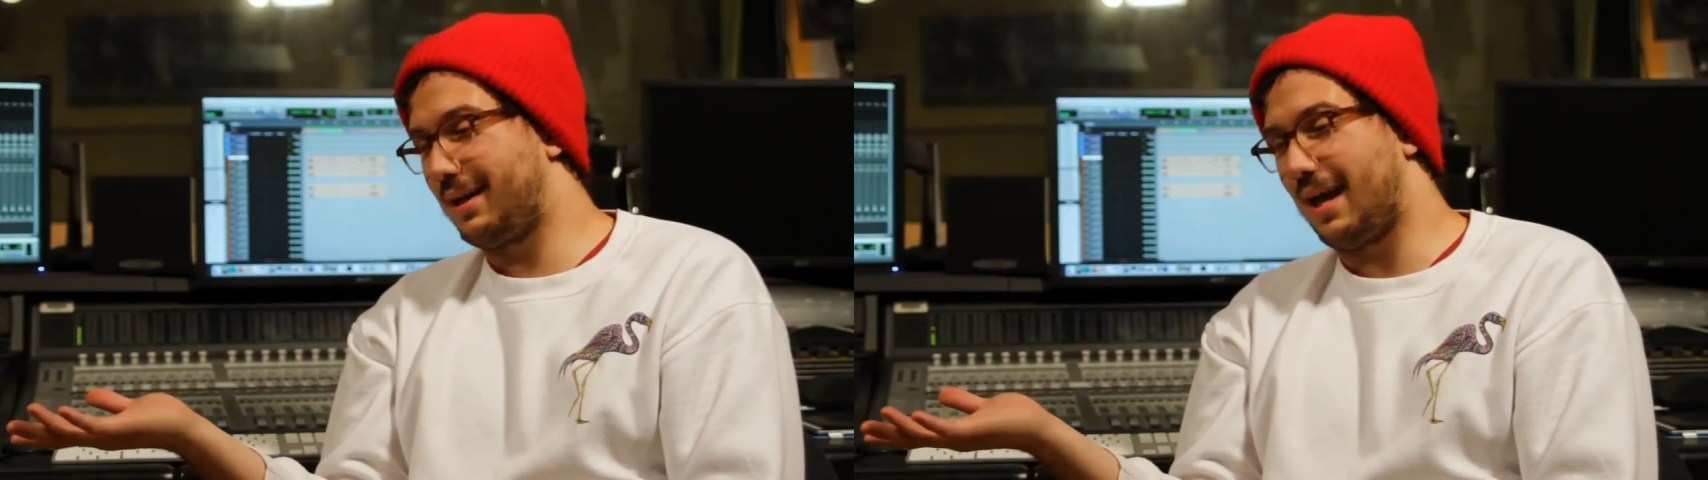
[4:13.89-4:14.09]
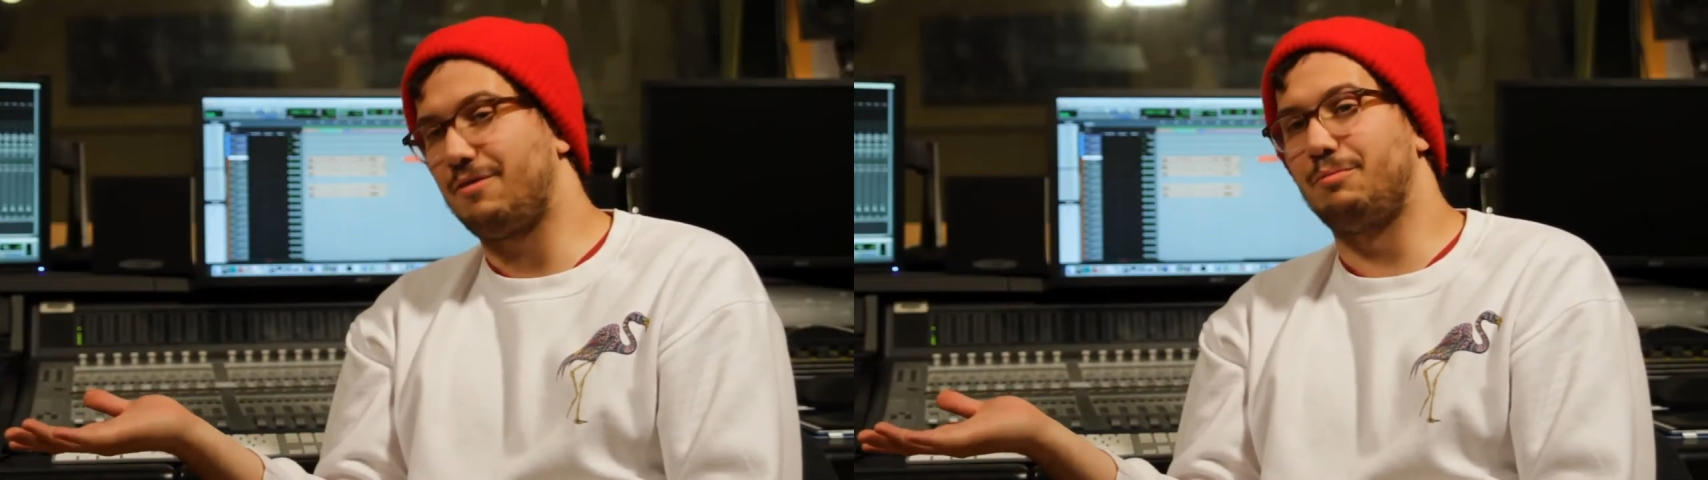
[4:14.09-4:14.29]

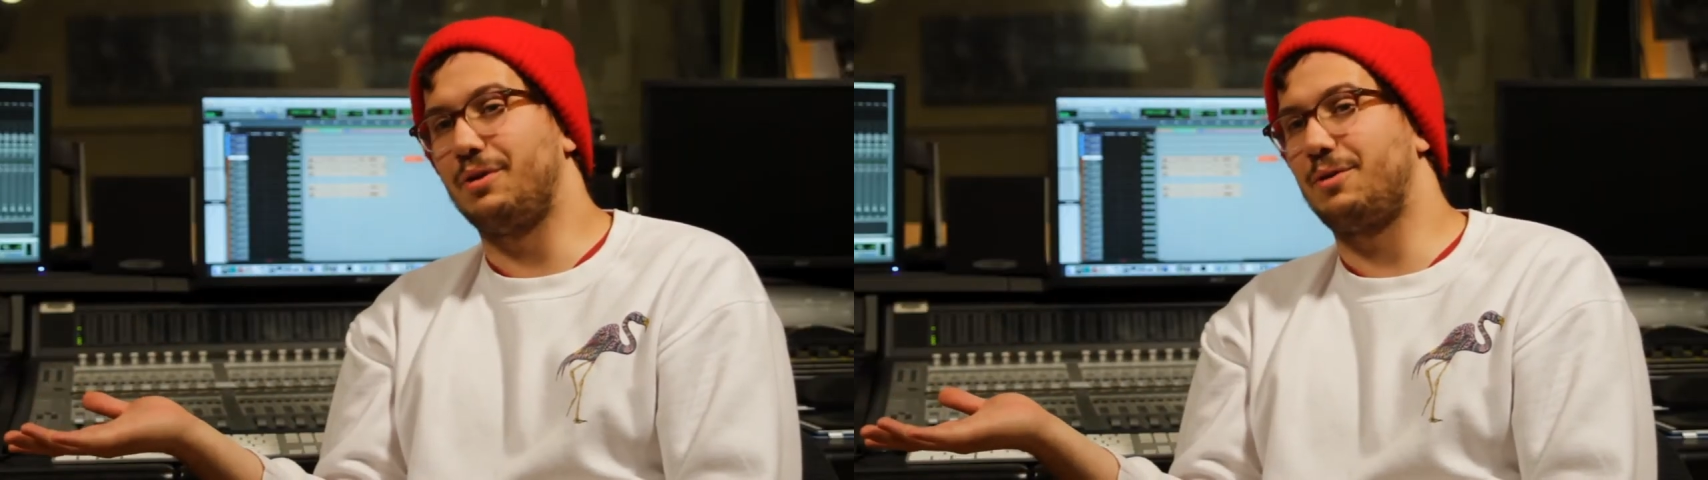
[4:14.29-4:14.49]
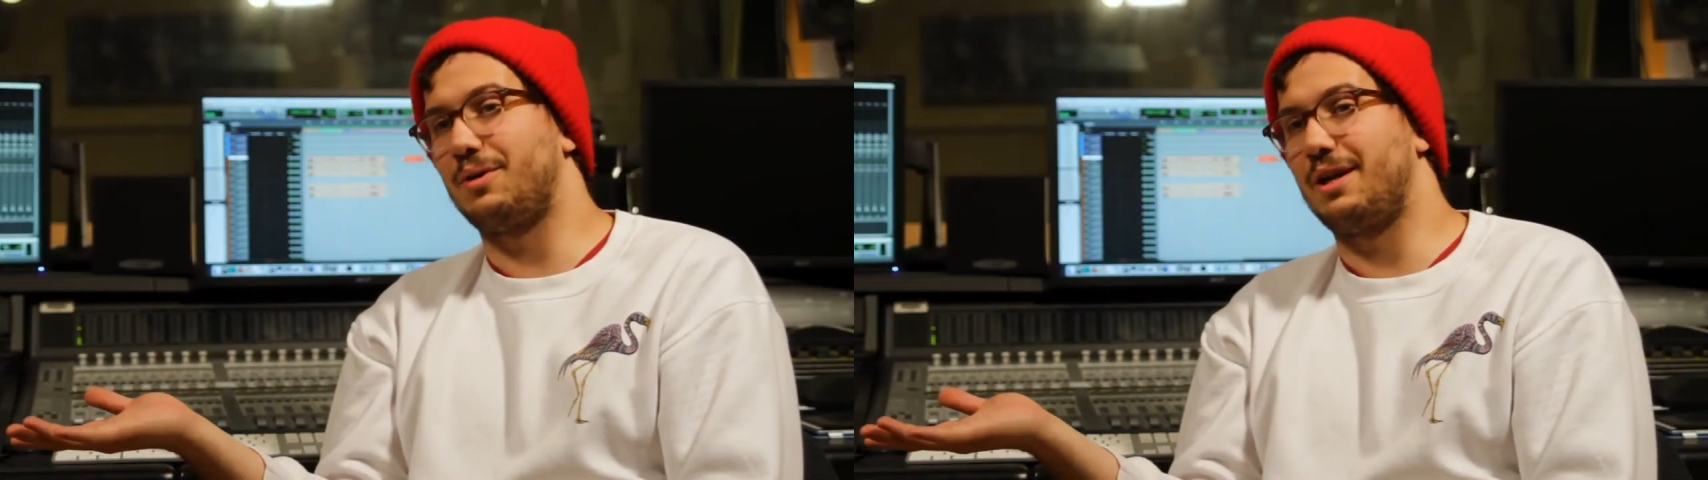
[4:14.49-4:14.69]
have a
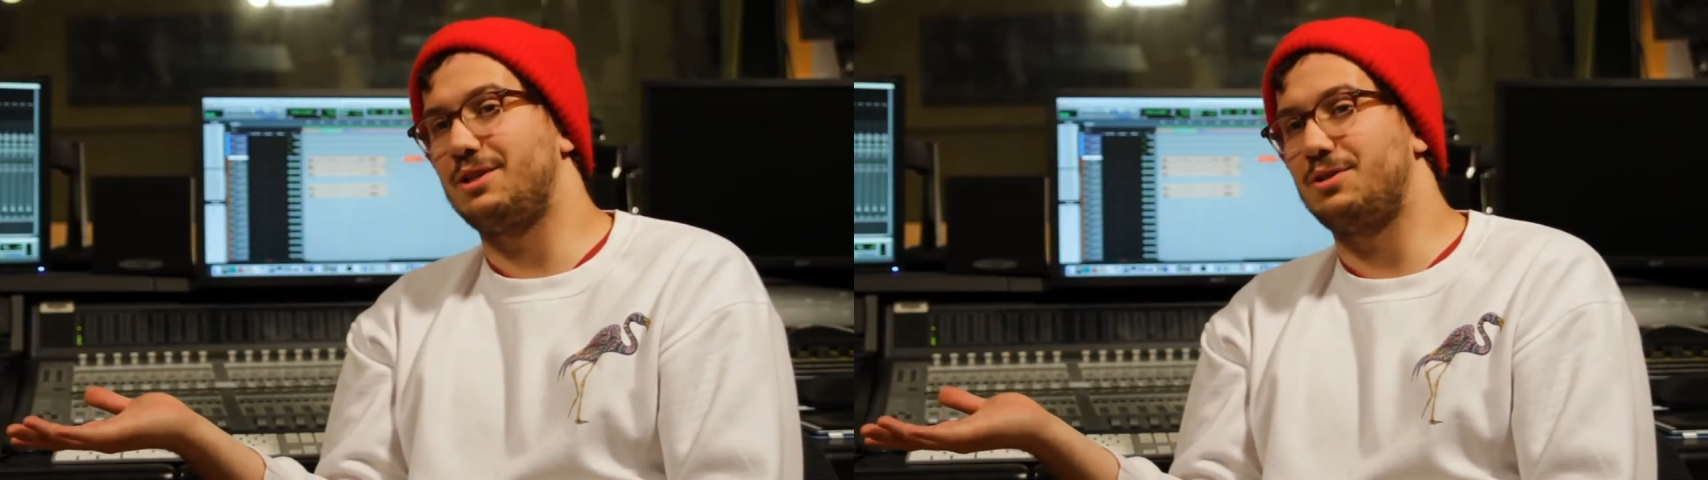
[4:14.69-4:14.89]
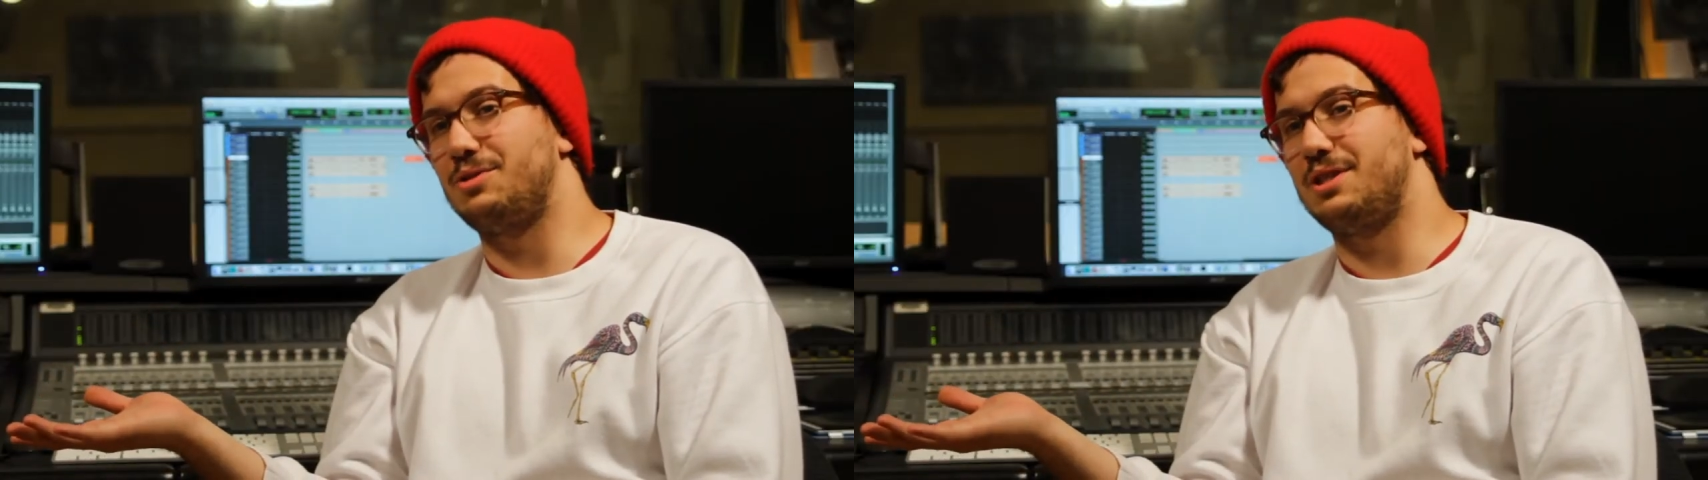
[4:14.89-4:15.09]
Blink
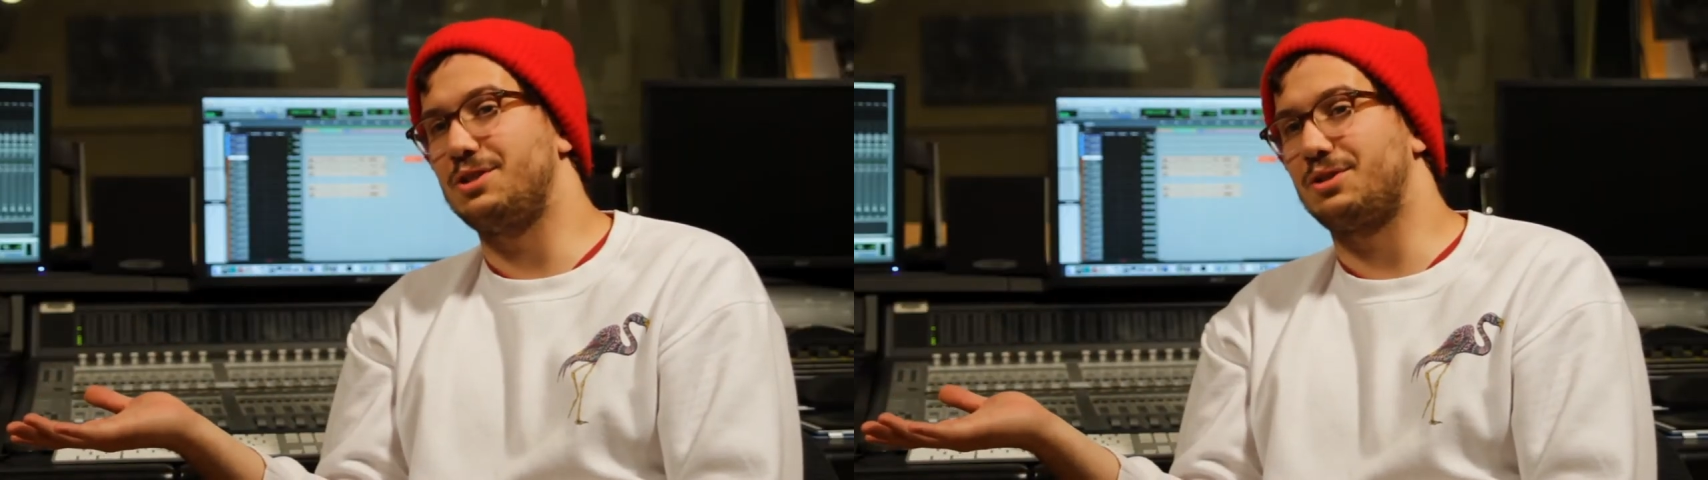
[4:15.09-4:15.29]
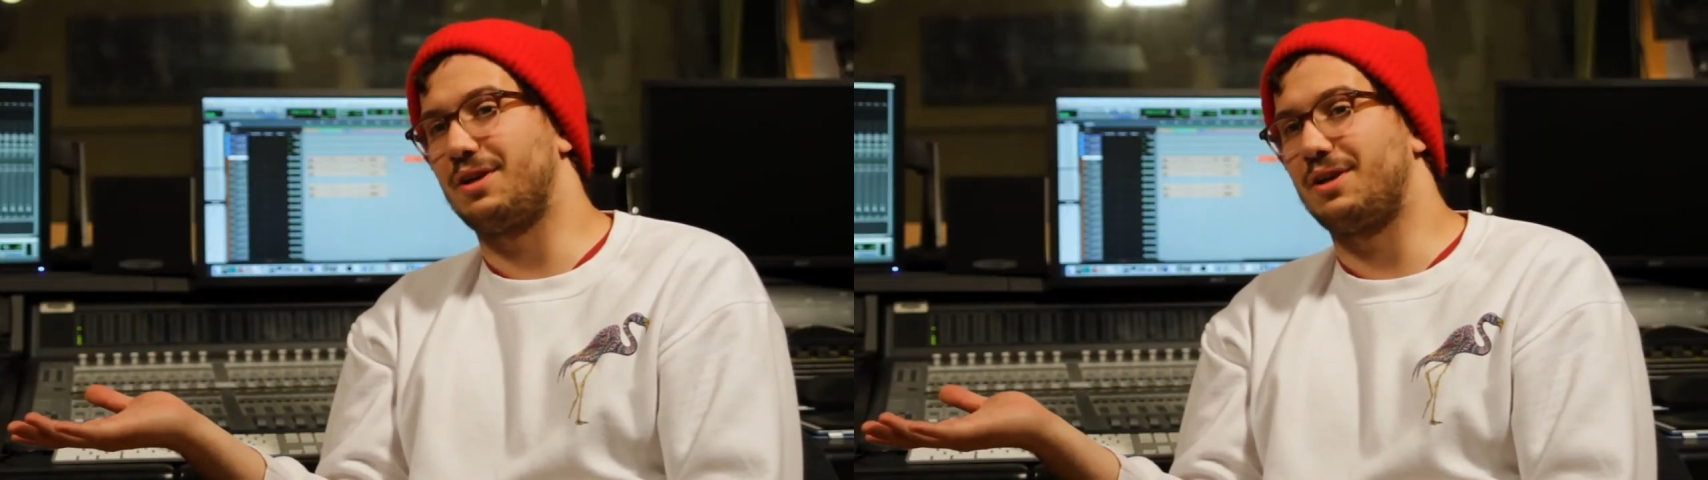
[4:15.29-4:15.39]
182 t shirt